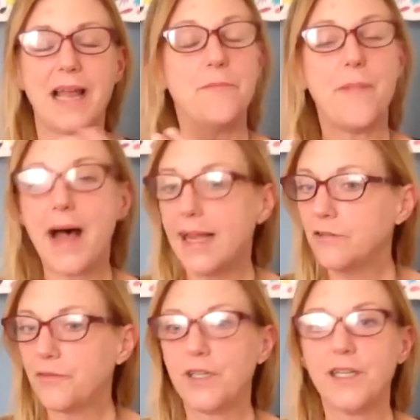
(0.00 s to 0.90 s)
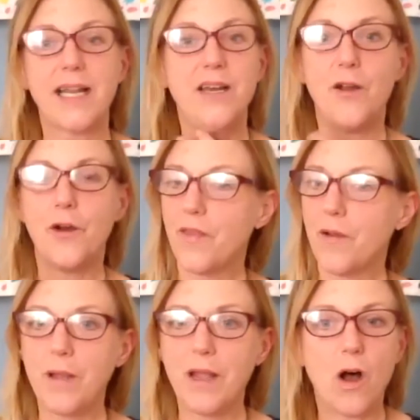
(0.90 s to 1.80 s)
mindful, and know
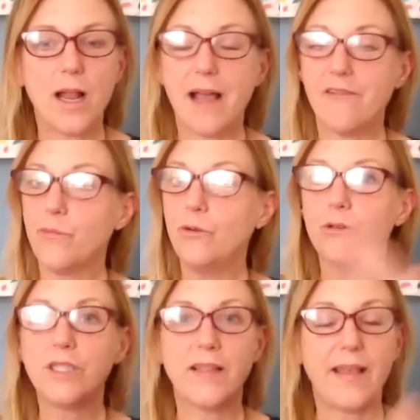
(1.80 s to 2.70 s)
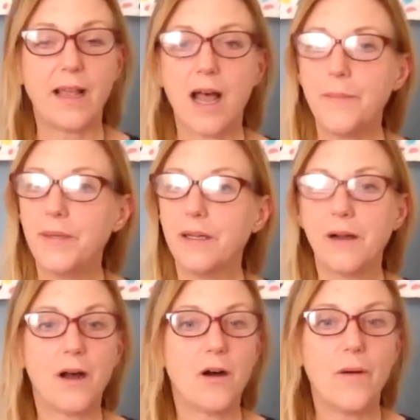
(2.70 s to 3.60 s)
that we all have moods and they come and
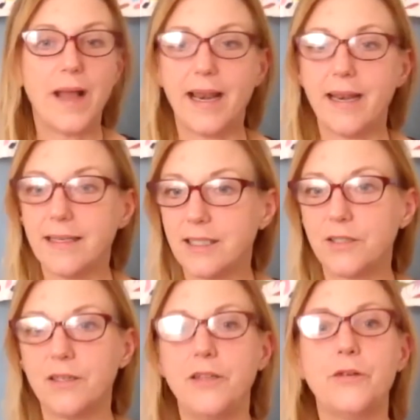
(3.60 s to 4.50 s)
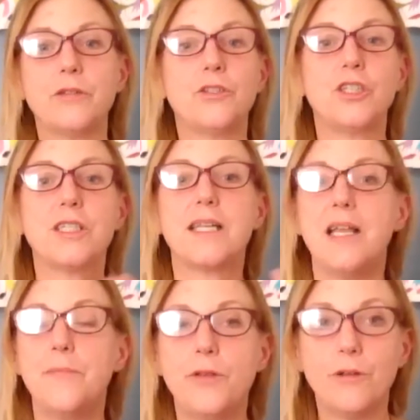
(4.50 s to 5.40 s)
go, and you'll just
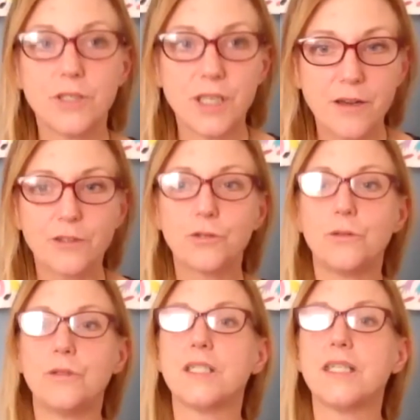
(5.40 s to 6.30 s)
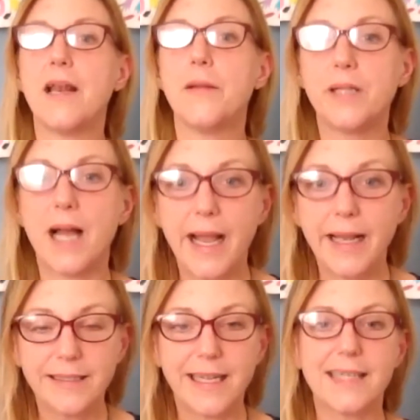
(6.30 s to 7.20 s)
keep using your tools and applying
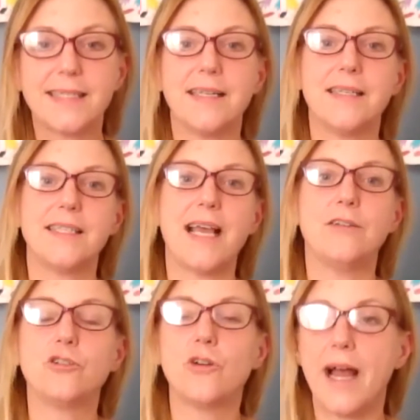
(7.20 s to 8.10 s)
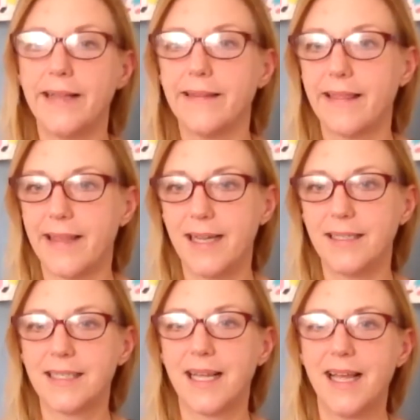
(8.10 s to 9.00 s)
the lessons and trying the things.